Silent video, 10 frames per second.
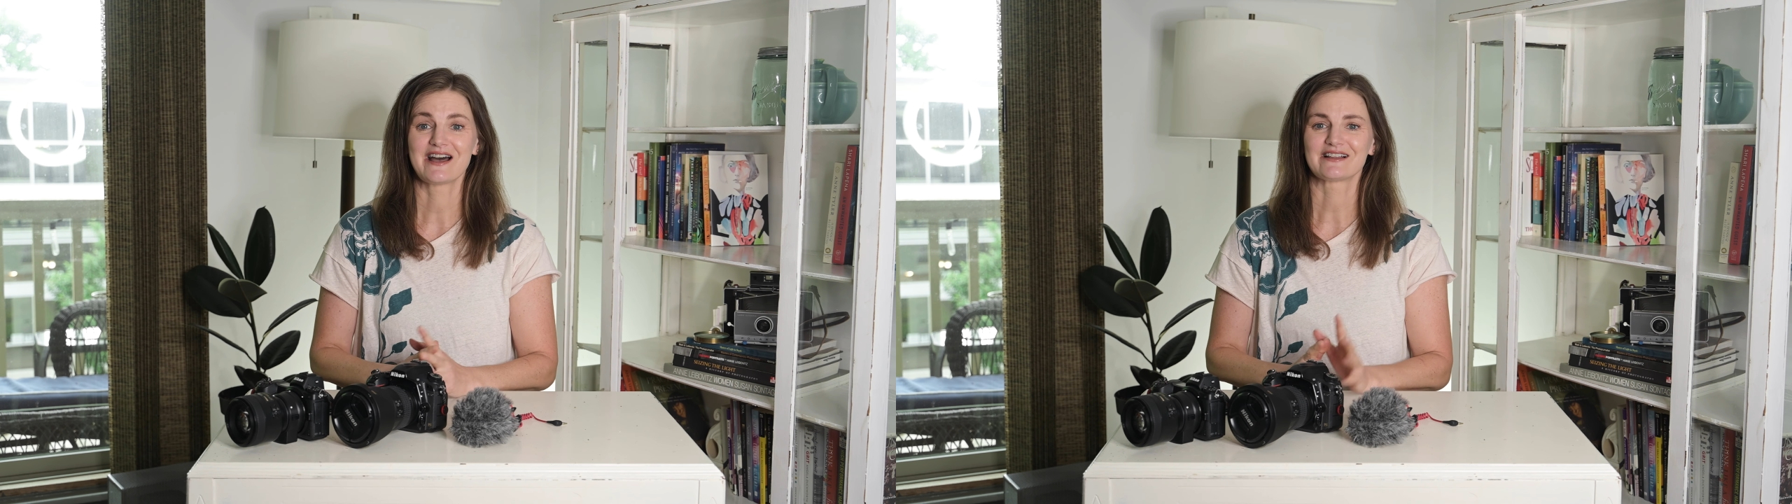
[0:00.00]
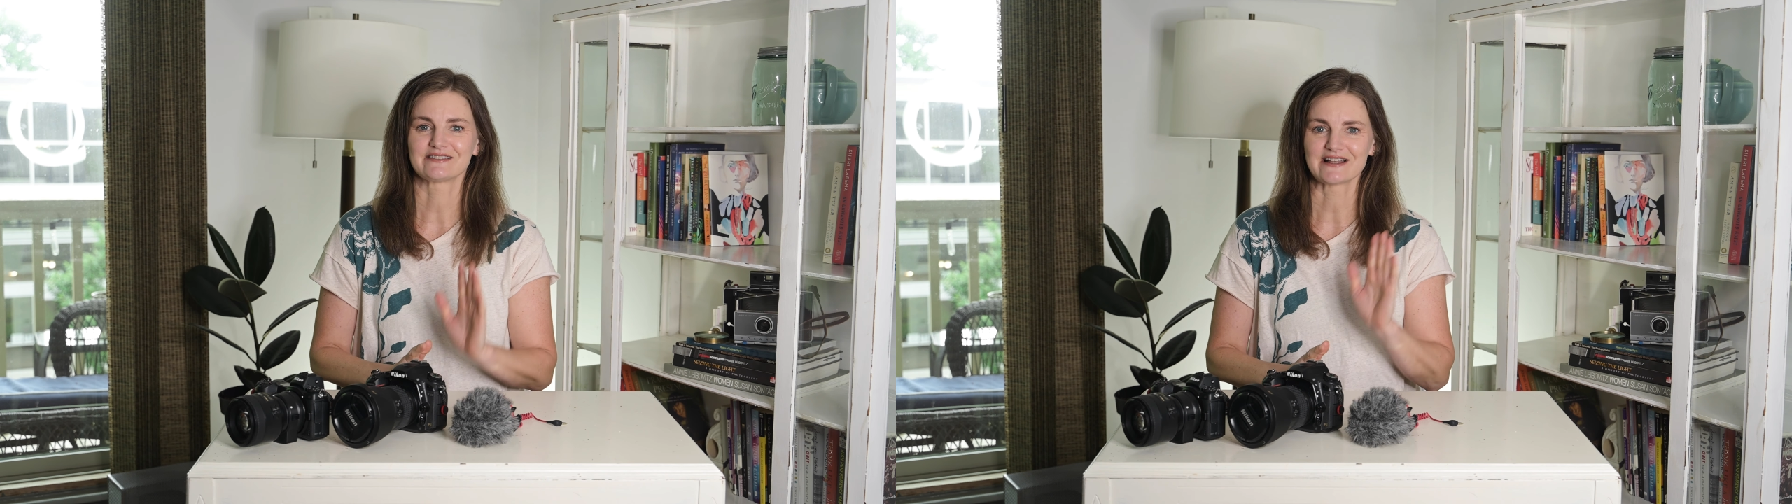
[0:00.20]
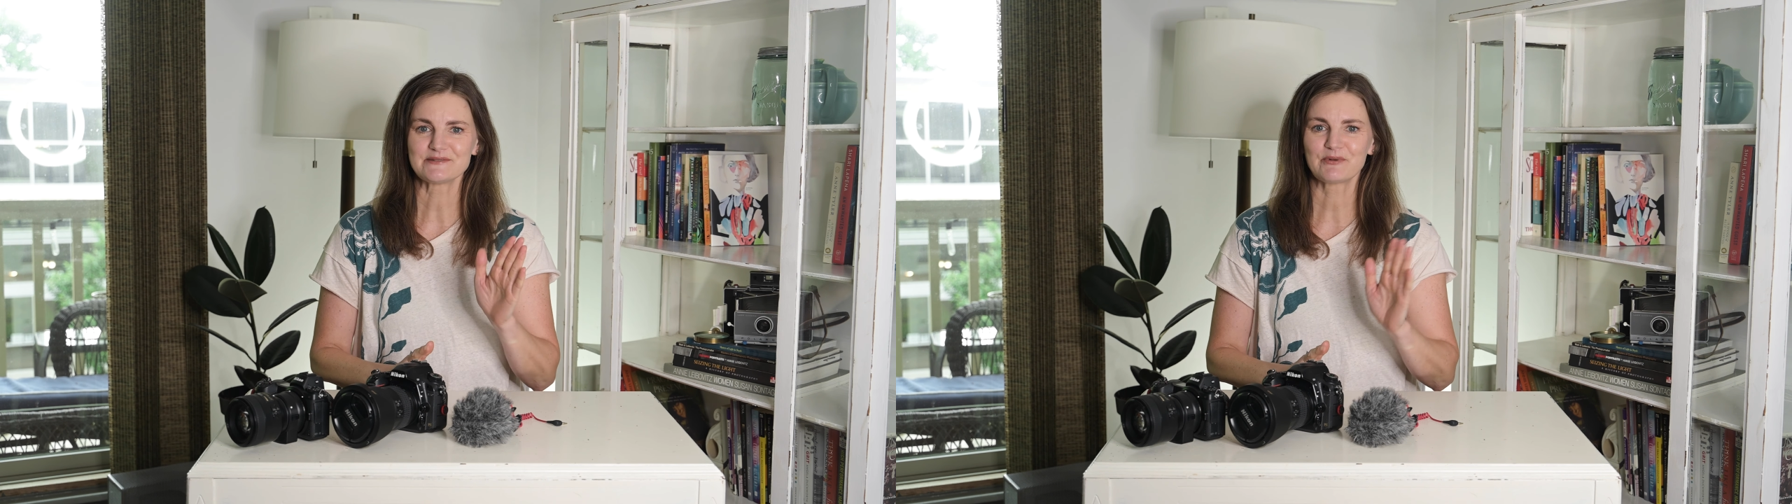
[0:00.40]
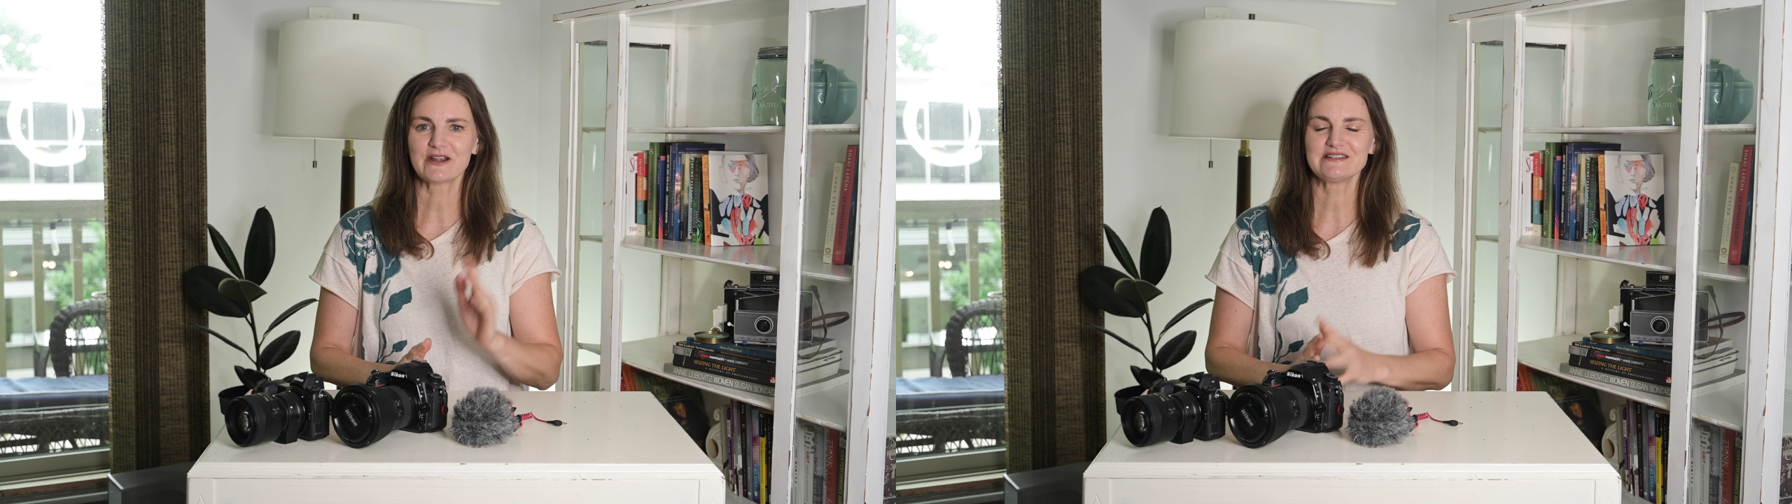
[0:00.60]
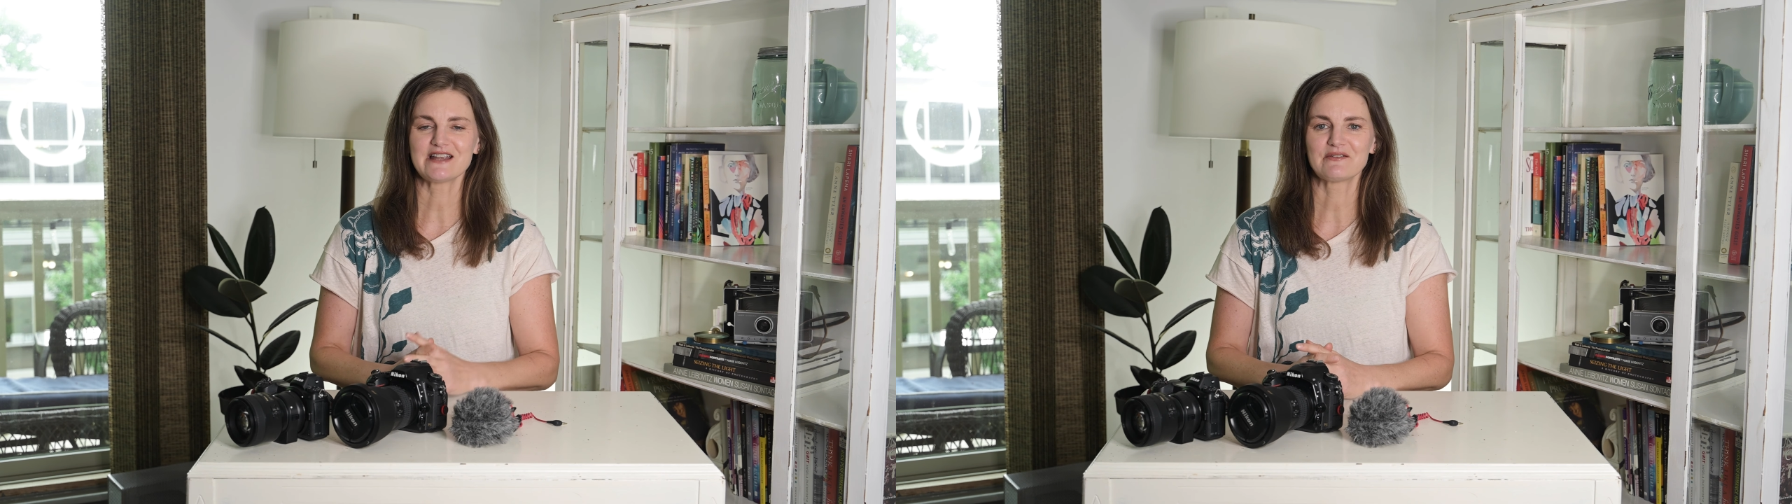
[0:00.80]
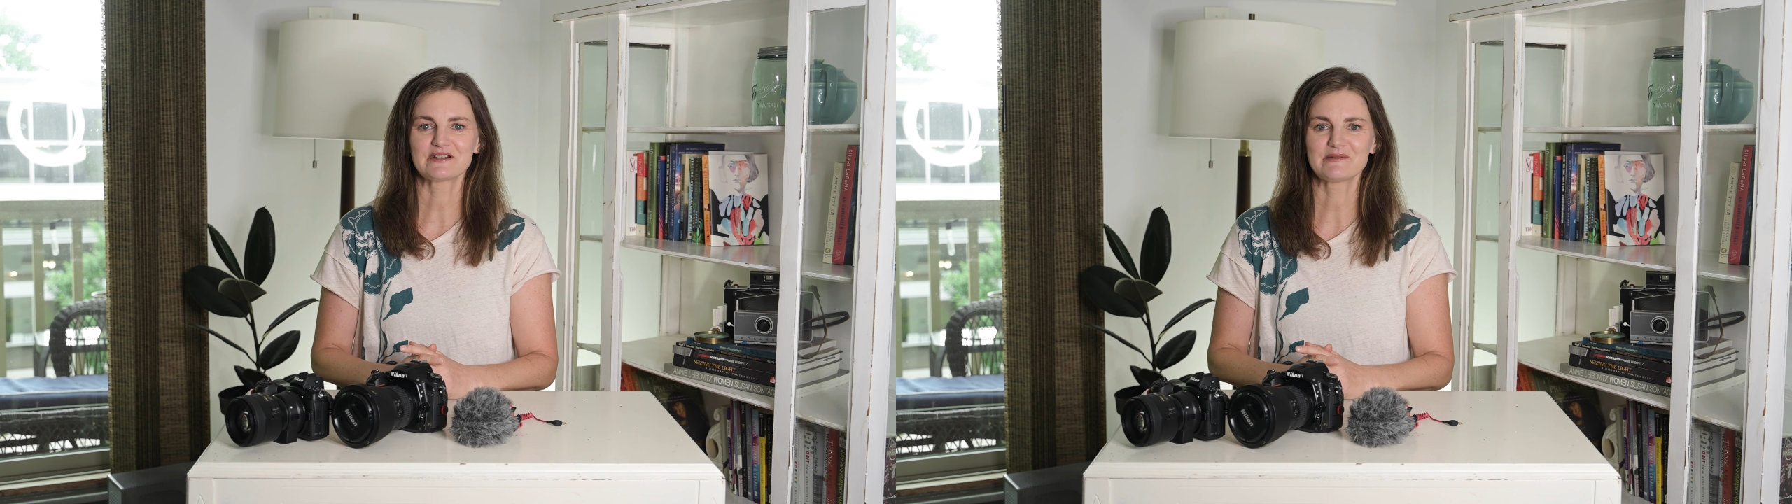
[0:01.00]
Let's break it down and